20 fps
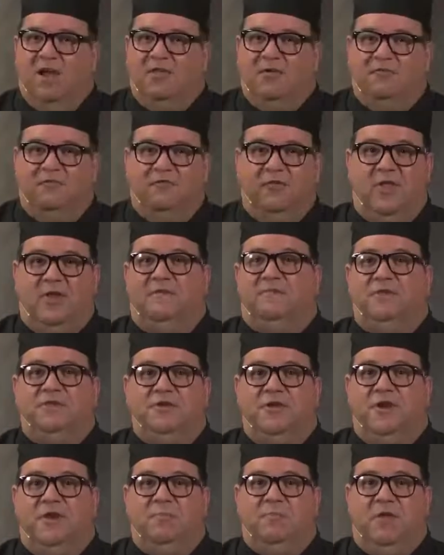The flavor is
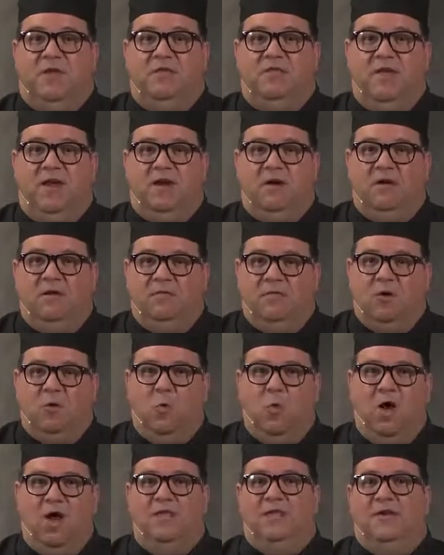going to be there, the
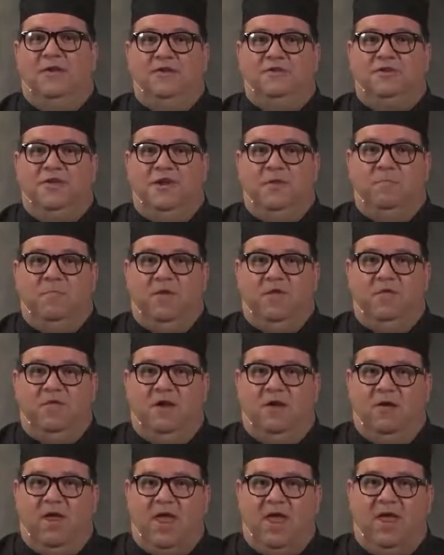quality is going to be
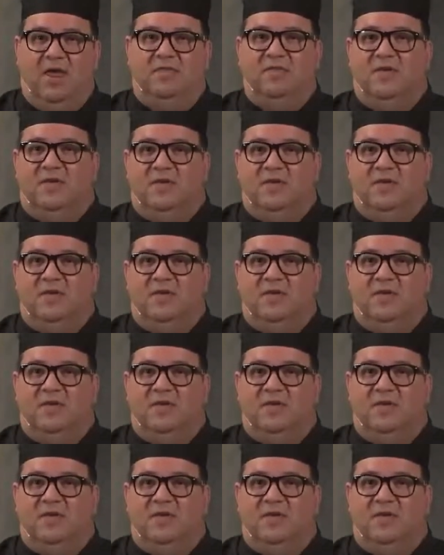there, and the